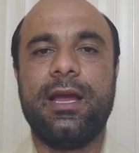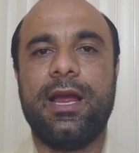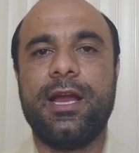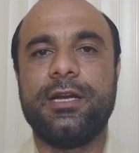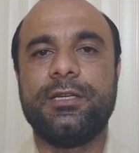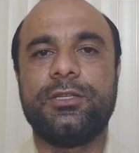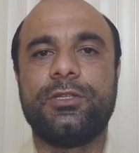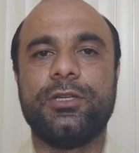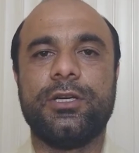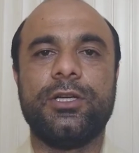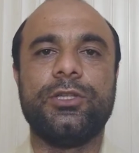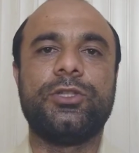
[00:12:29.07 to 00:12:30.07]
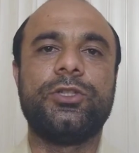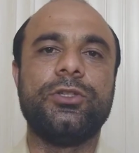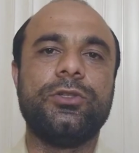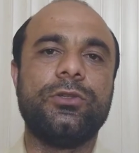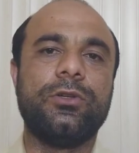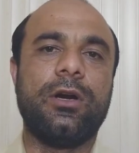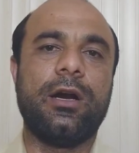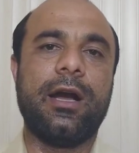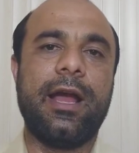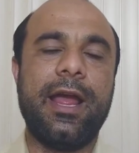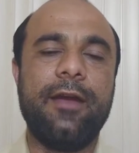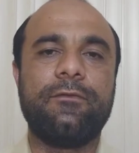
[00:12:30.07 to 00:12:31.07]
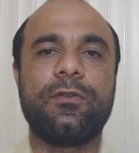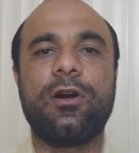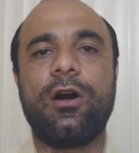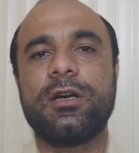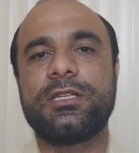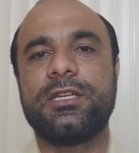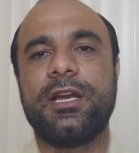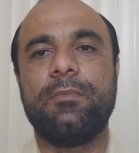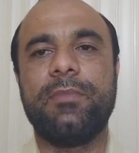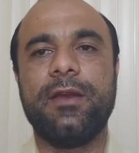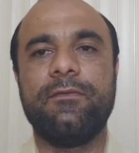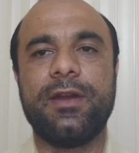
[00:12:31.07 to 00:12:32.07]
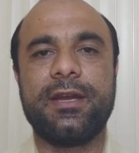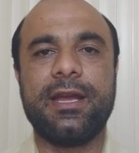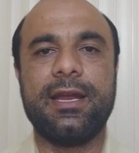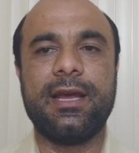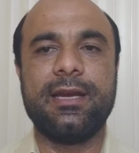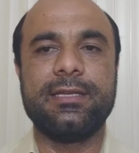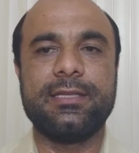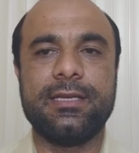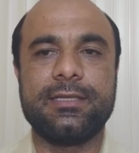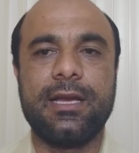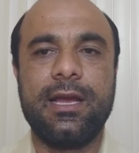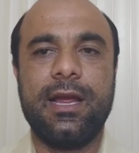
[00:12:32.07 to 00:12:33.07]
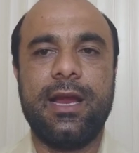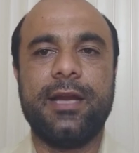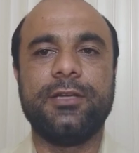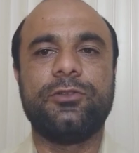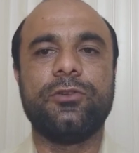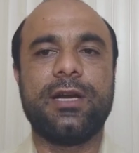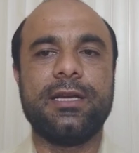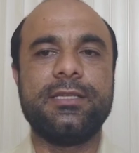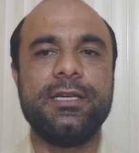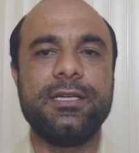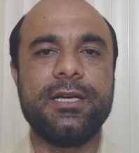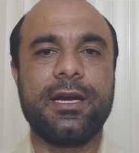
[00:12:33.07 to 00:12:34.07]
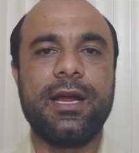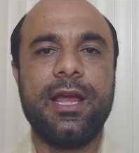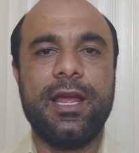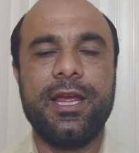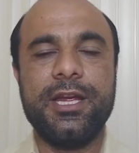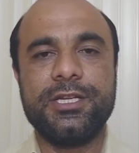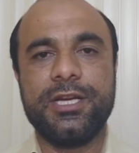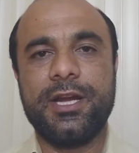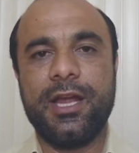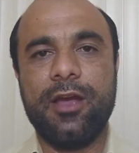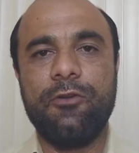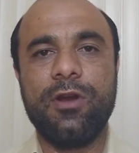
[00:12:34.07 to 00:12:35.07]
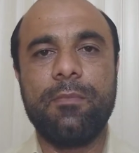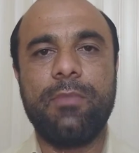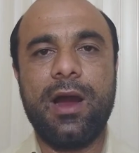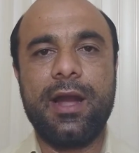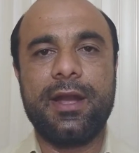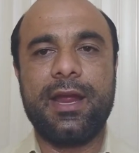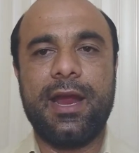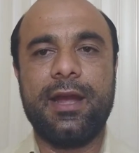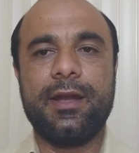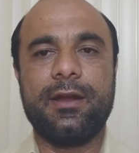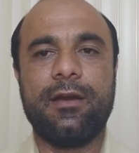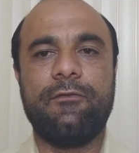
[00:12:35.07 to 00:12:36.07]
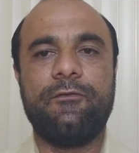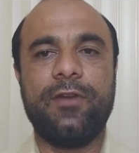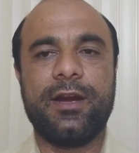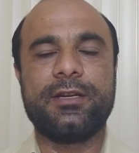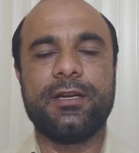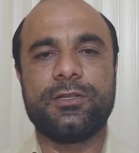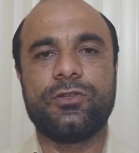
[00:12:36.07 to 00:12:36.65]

and to have cost and benefit analysis, and to consider each and every point and factor.